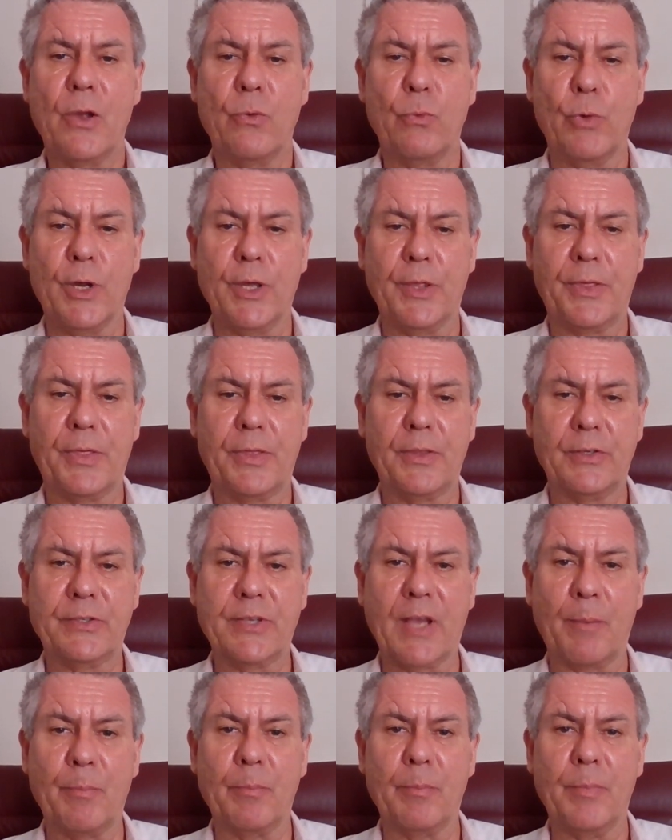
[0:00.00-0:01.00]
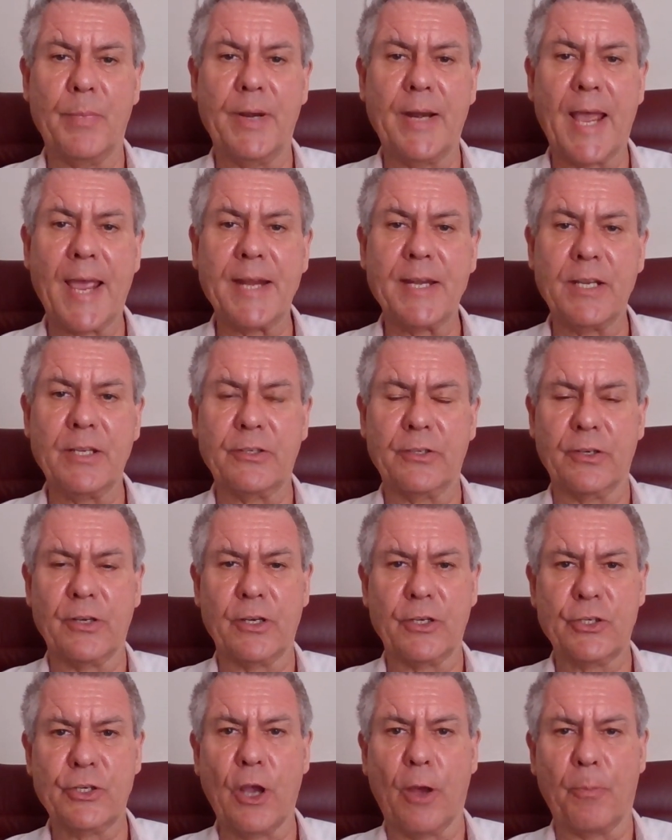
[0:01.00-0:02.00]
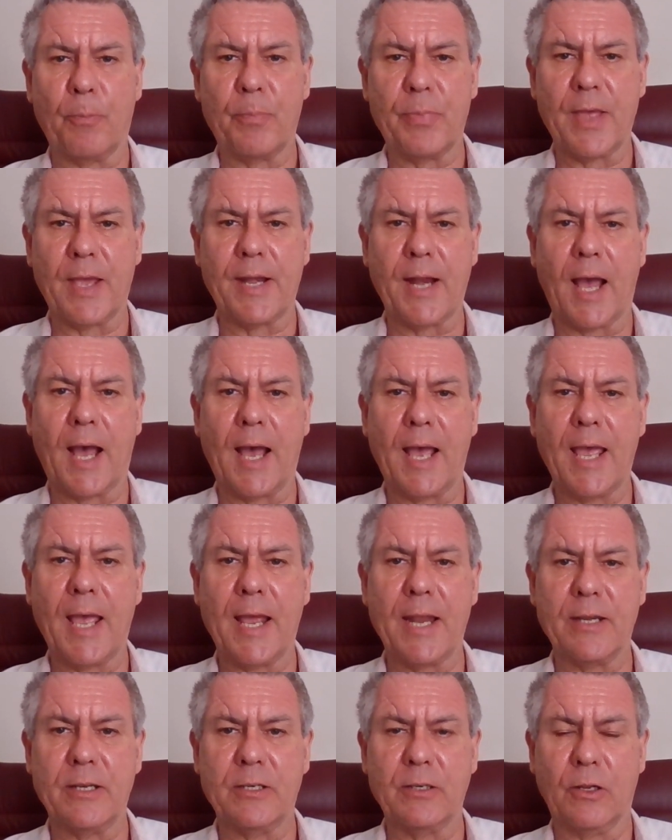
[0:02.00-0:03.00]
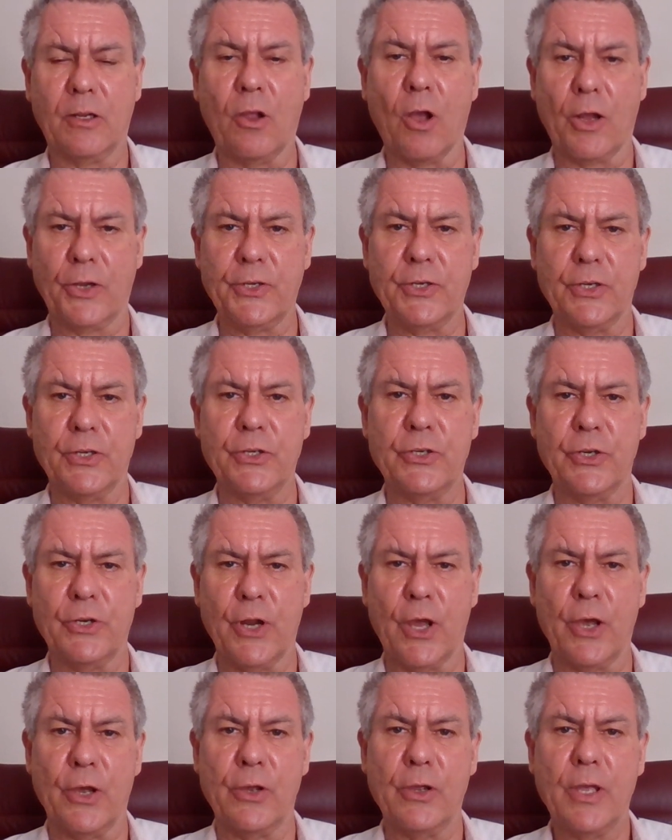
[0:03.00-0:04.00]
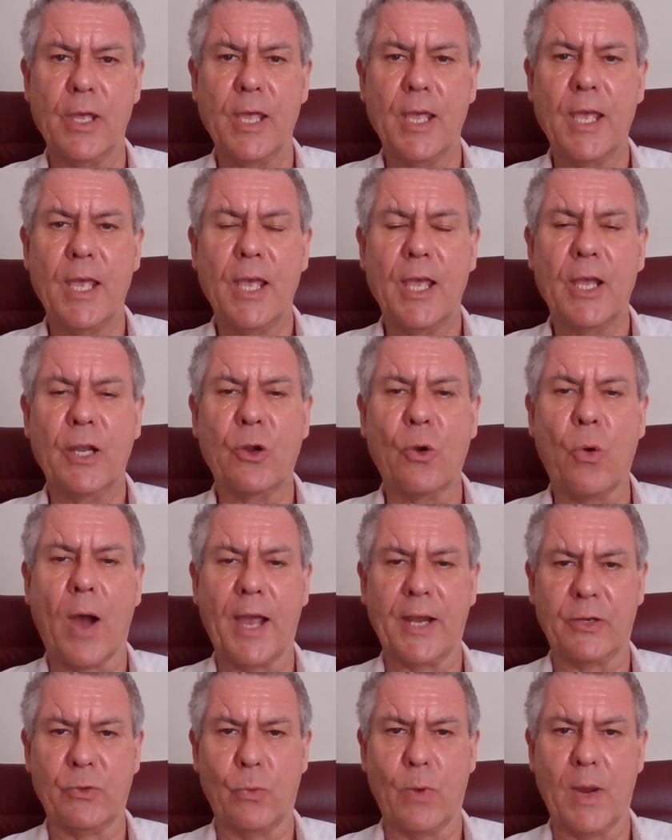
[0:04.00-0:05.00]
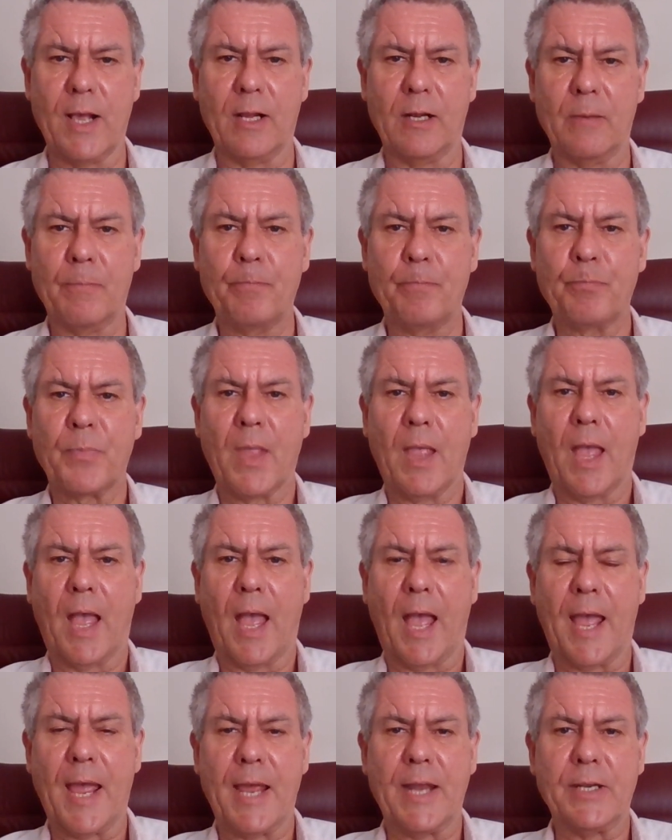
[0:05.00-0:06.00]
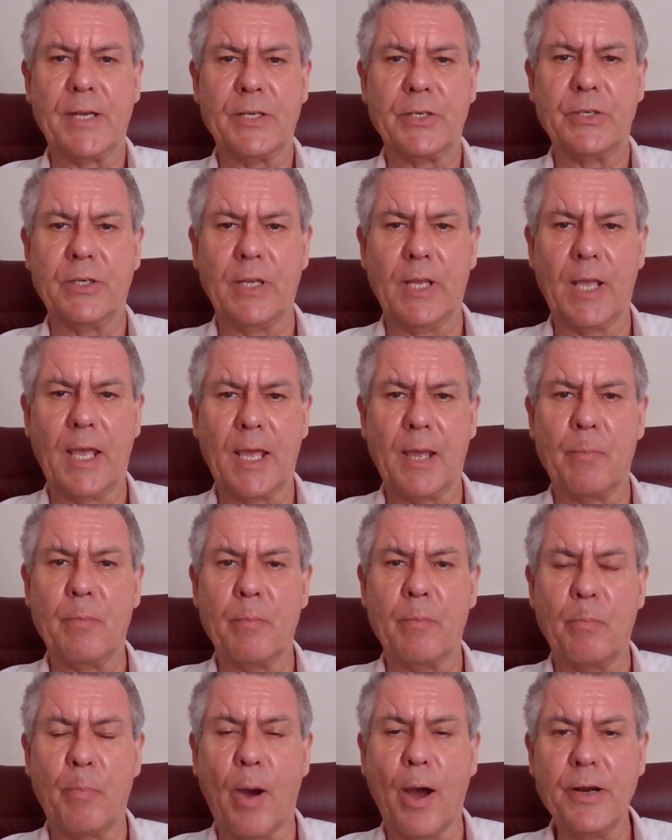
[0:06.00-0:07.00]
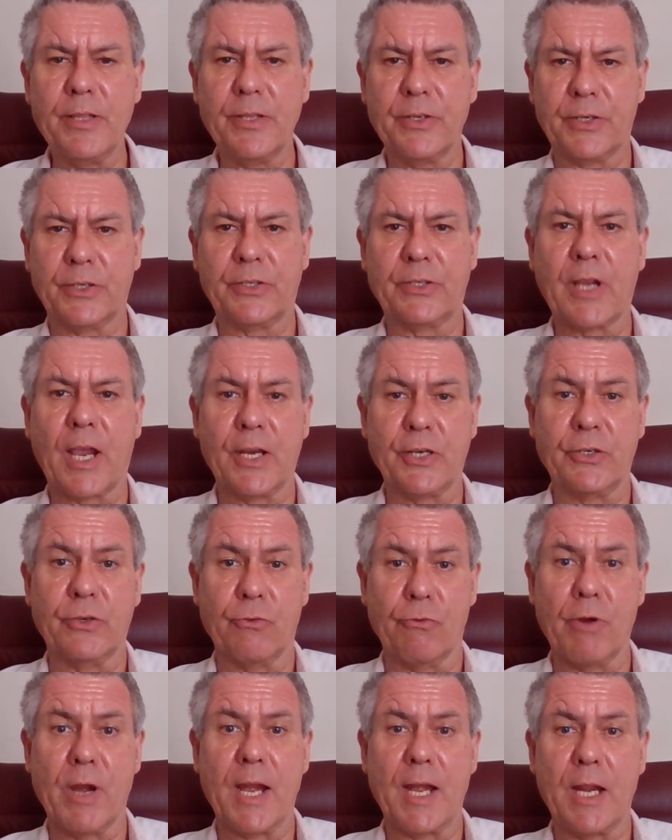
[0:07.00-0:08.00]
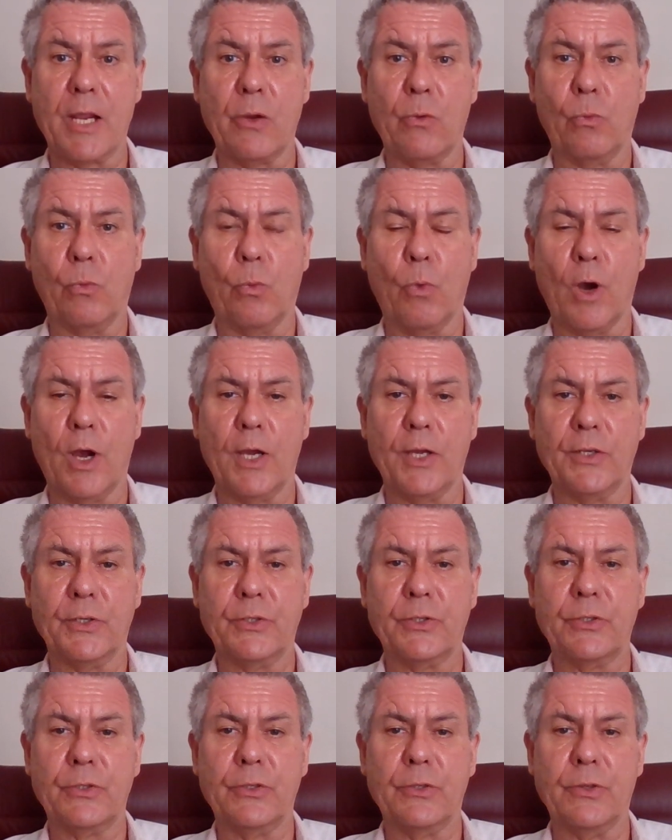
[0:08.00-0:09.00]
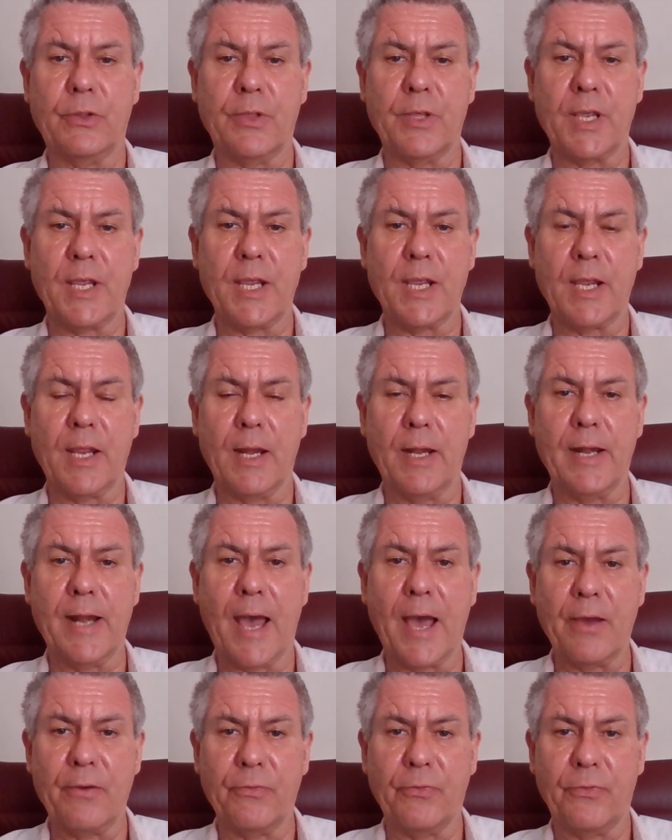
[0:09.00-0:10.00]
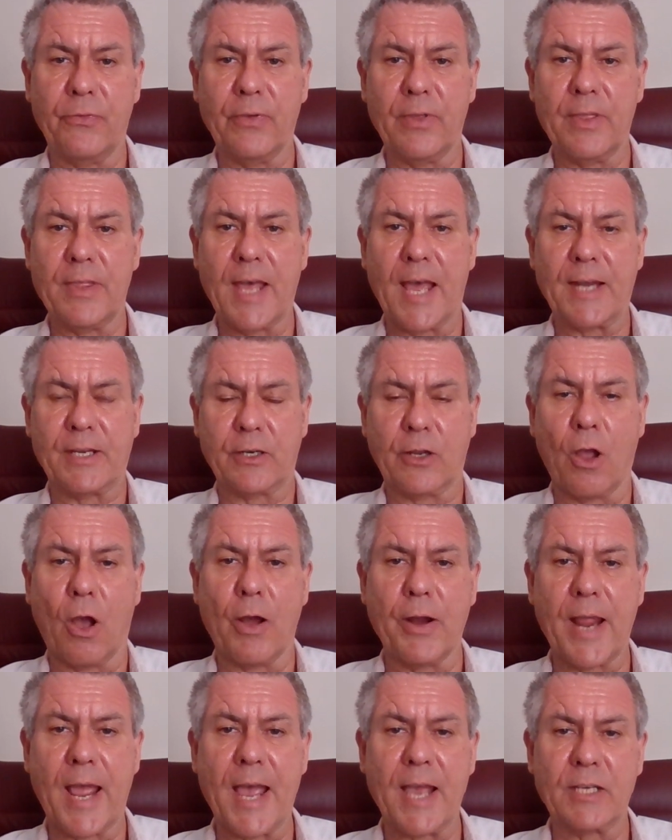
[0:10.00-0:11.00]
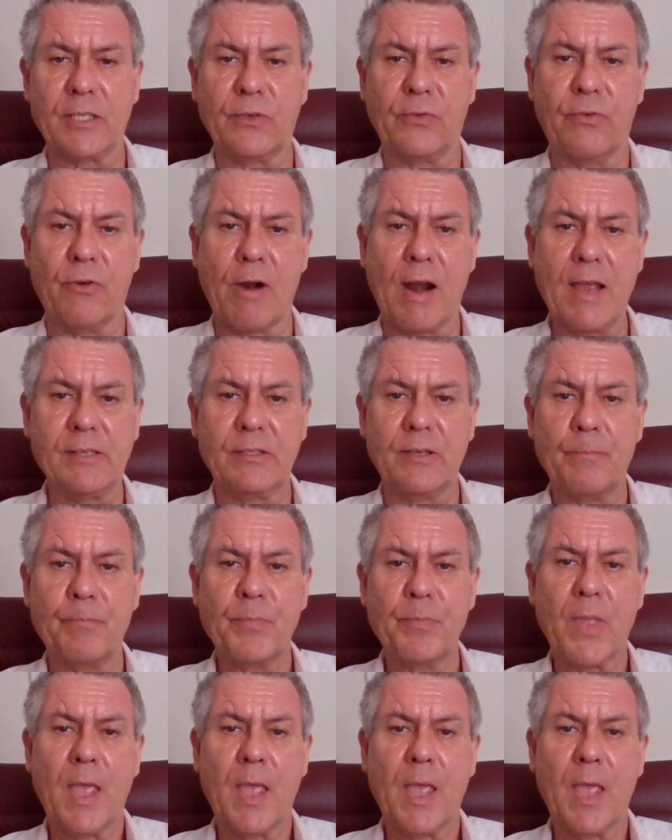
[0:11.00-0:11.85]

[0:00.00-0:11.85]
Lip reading: with some ladies in a shop that I had gotten to know quite well. And part of the discussion really was the love that God has for us.